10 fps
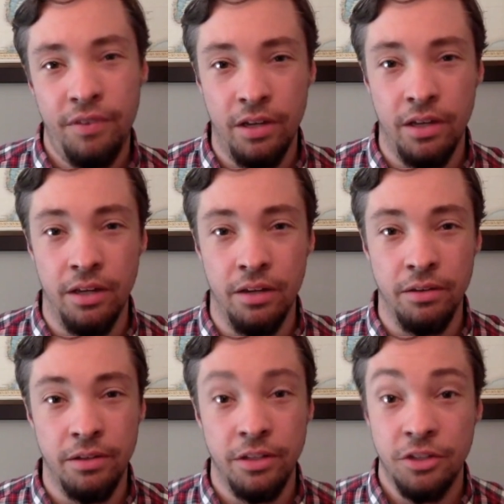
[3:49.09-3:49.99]
And
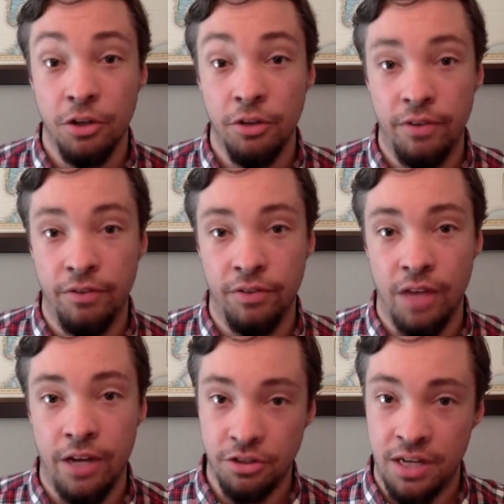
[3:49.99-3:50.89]
because, if a lot
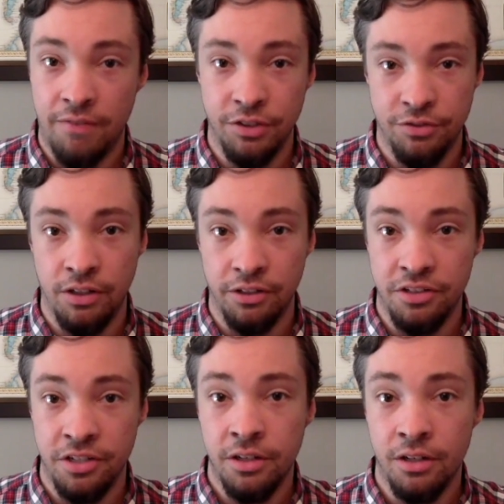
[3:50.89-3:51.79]
of your staff is
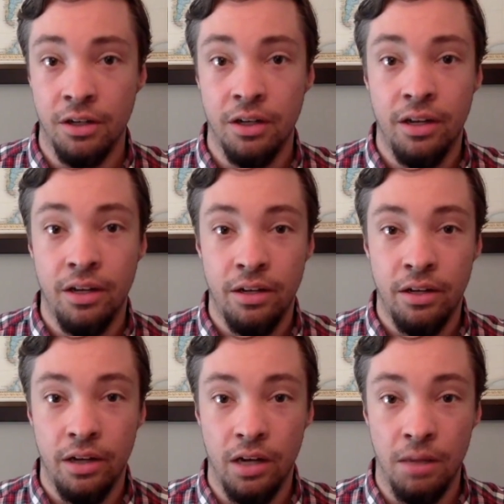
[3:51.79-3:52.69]
volunteer,
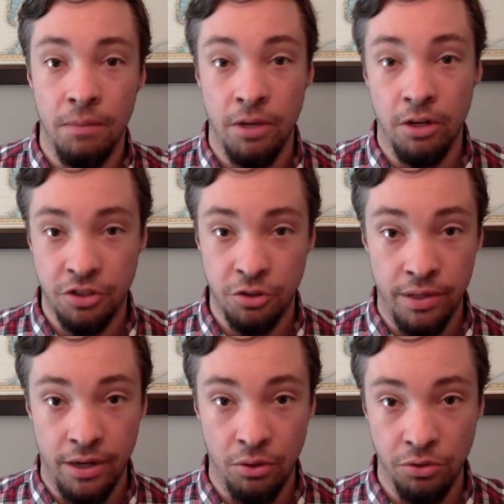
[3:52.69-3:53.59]
and also in
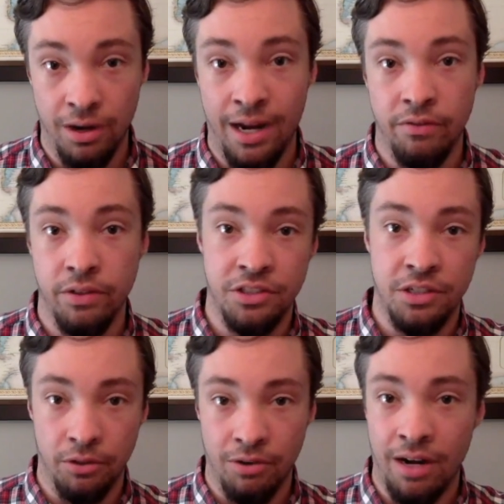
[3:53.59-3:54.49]
that older at-risk
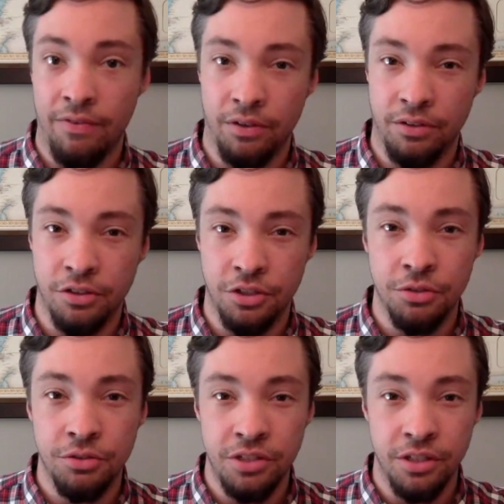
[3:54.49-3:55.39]
demographic, did you
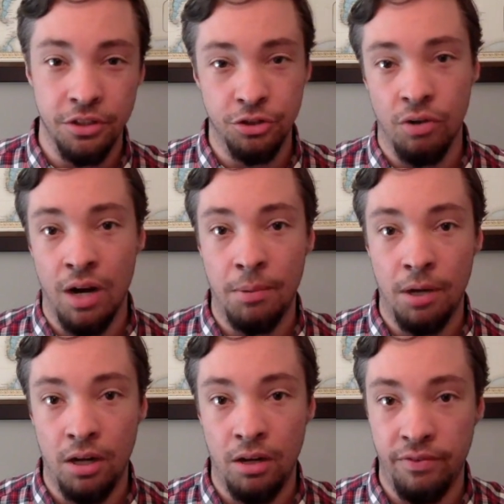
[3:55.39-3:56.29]
see a
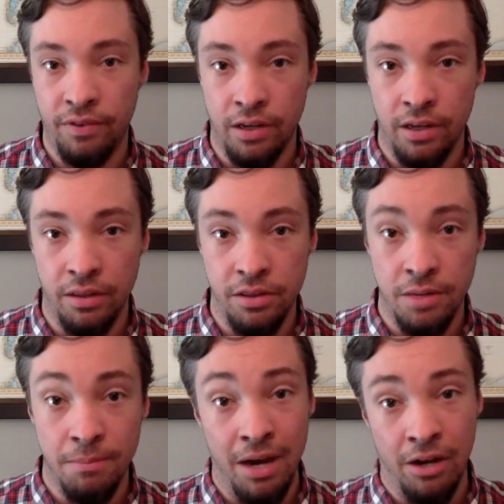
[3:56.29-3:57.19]
drop-off in the
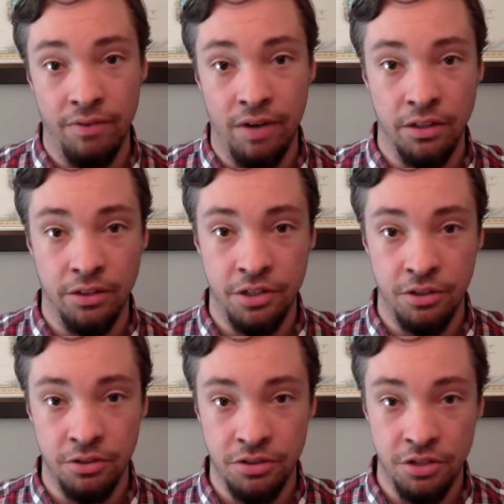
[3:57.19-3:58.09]
amount of
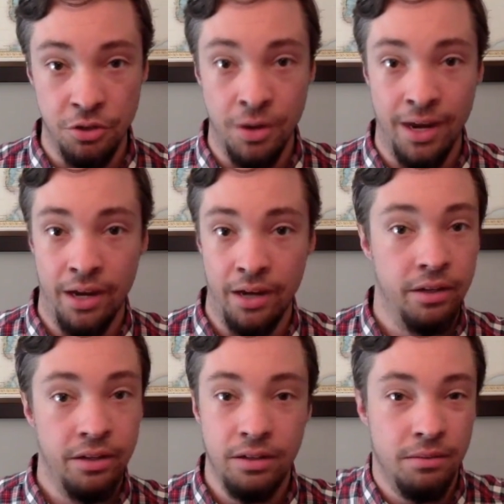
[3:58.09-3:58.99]
volunteers that you had
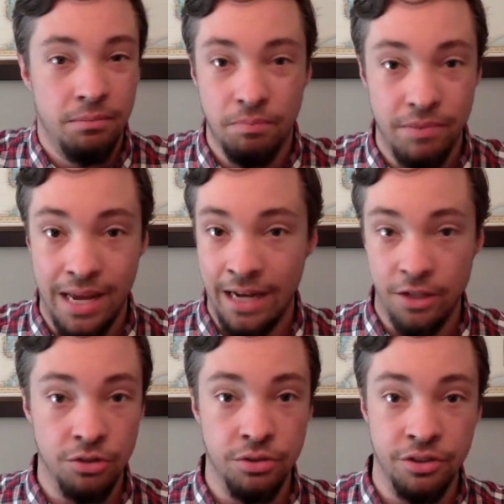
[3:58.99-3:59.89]
at
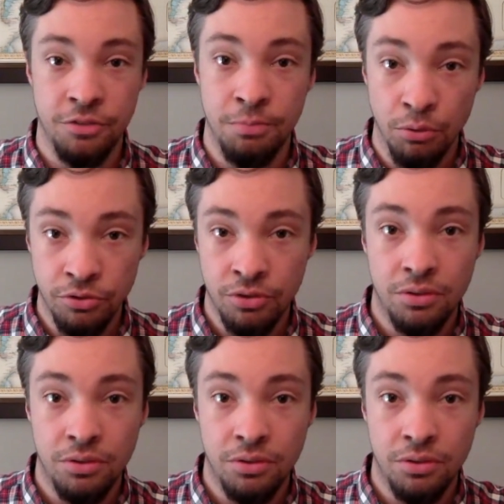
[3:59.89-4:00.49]
your disposal